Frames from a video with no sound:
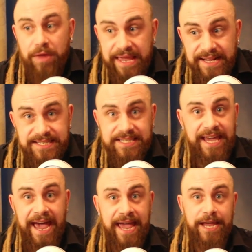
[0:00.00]
is
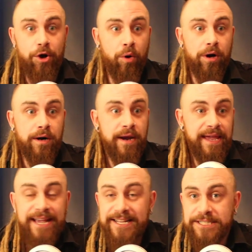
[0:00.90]
gay or
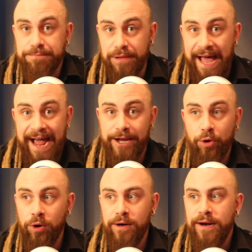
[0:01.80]
is black
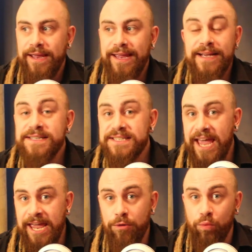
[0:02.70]
or is
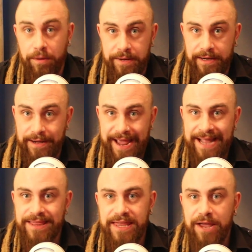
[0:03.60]
a woman,
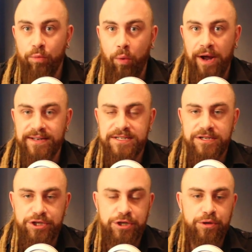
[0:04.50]
and they want
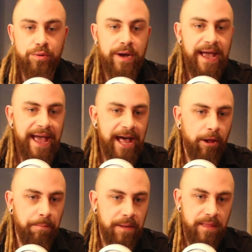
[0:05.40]
to
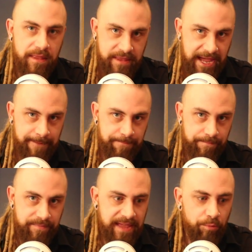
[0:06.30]
help them.
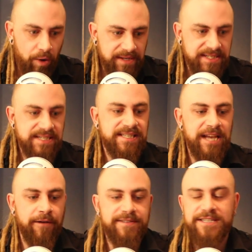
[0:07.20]
They want to
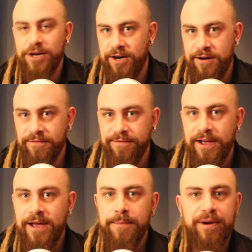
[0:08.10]
self serve,
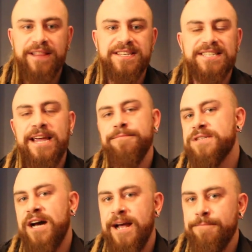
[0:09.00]
but at the same
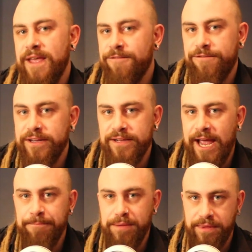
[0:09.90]
time, they feel
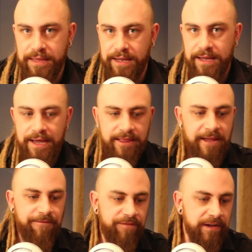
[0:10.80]
empathy.
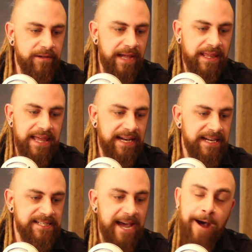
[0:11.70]
They feel like they
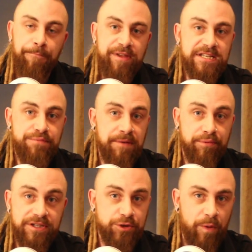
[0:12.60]
need to help these
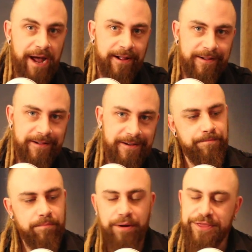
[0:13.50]
people as well.
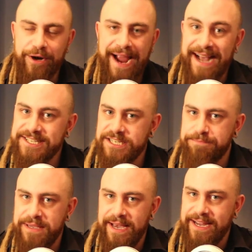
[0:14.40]
But there has to
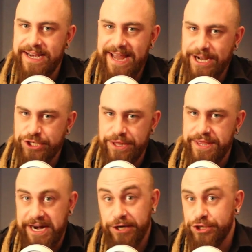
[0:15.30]
be a connection
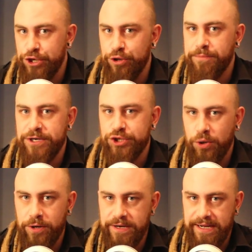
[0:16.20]
there to the
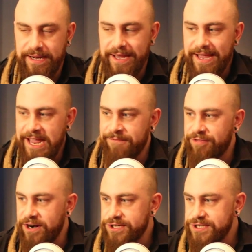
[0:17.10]
majority. If
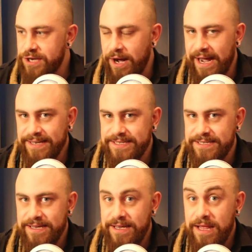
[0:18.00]
there's not,
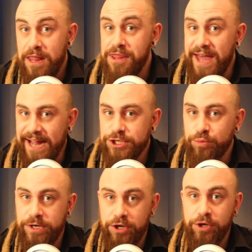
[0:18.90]
that's
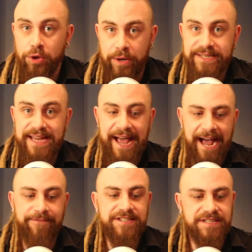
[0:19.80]
when you're going to
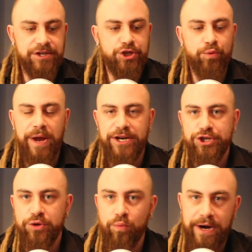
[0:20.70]
have a
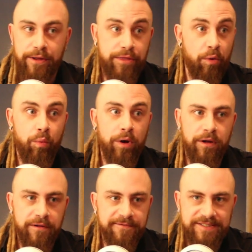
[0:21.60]
situation where the
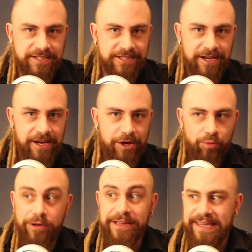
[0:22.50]
wolves
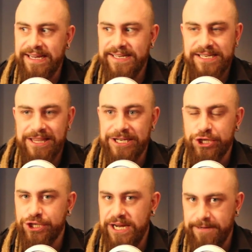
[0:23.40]
will eat the
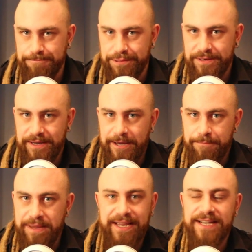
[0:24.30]
sheep
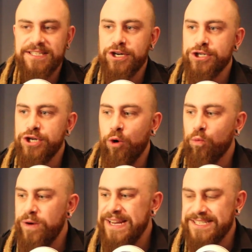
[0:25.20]
because there's no
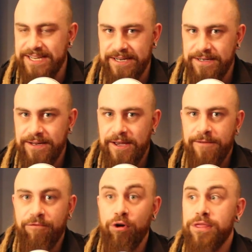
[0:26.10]
reason
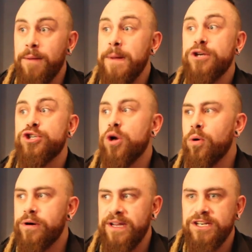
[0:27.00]
for the
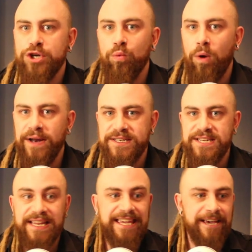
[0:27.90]
majority to want
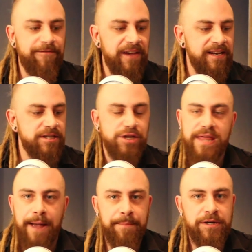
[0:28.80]
to give in to that